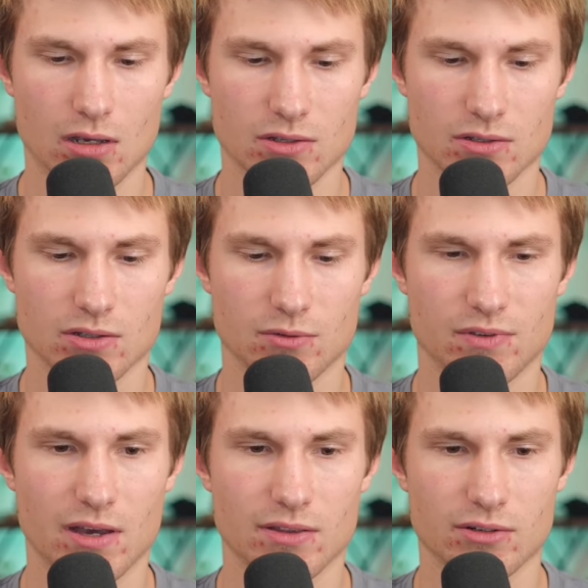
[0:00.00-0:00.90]
So we've
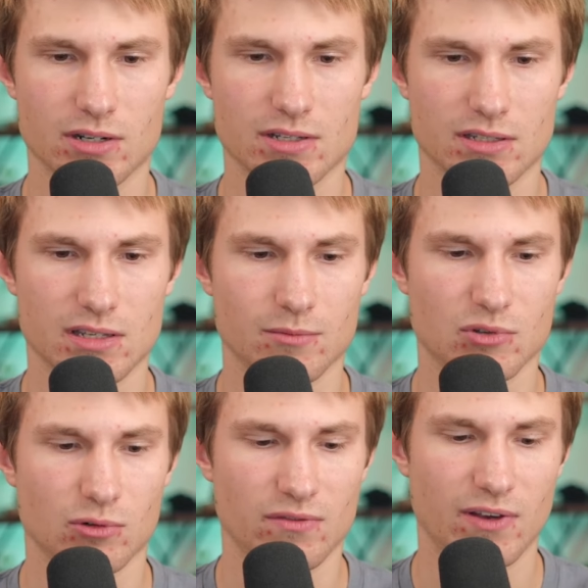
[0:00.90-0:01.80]
got 36 times
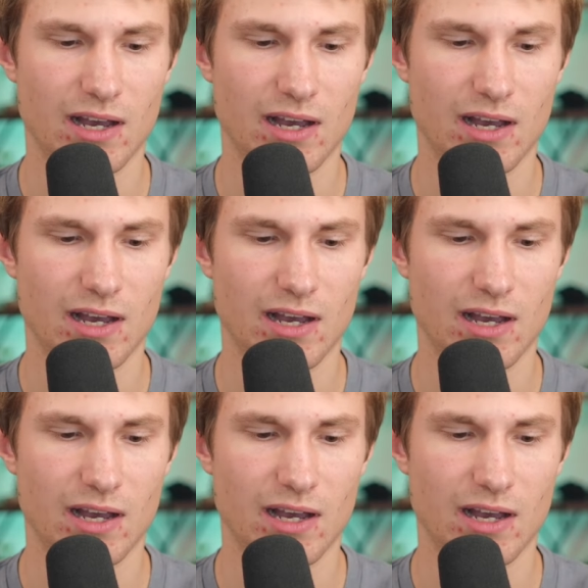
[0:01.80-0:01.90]
25,